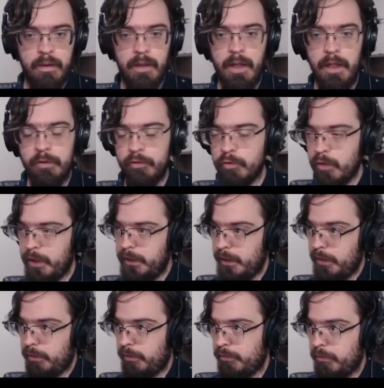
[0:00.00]
and try and
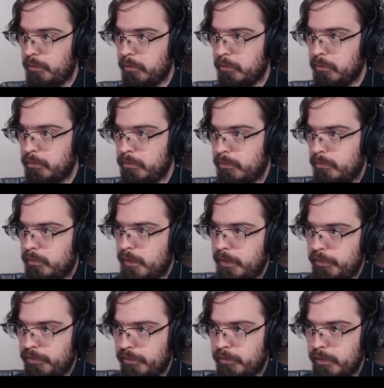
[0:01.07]
get through
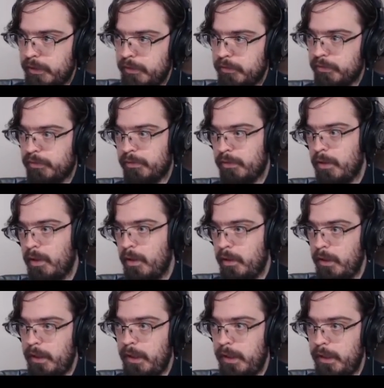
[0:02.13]
these screens
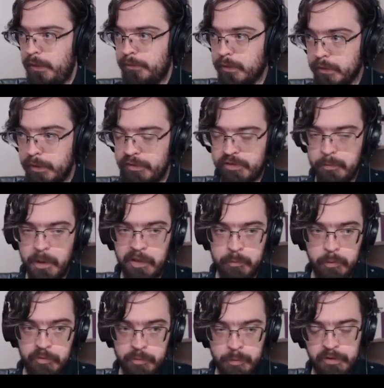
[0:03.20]
in the least amount of
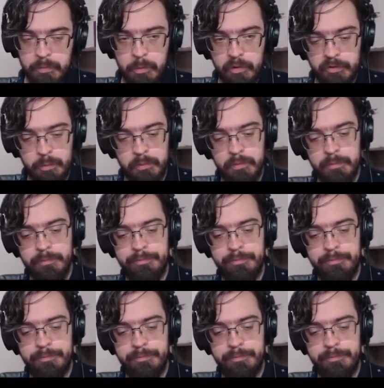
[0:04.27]
movement as possible.